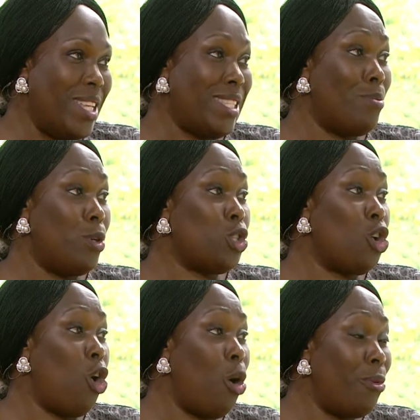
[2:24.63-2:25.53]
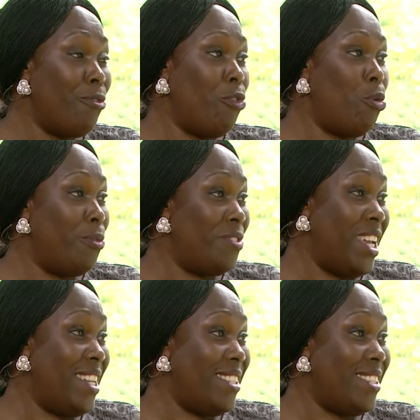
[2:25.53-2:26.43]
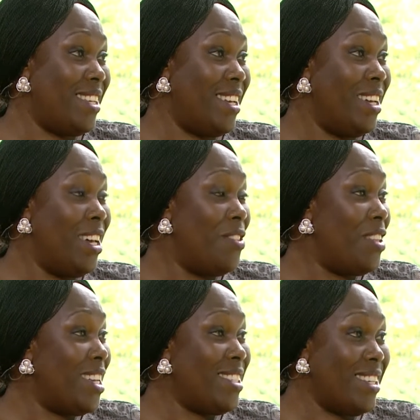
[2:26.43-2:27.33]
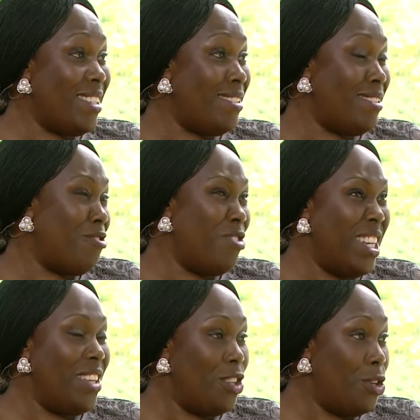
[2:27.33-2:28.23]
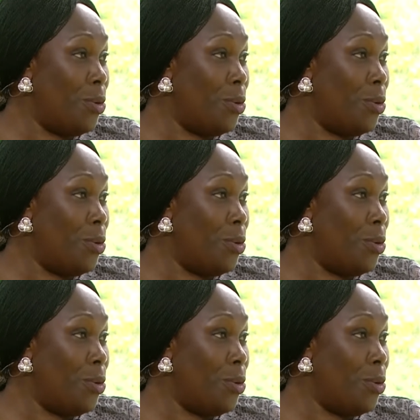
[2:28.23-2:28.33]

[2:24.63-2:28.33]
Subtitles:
is the most common form of tenancy that exists really in the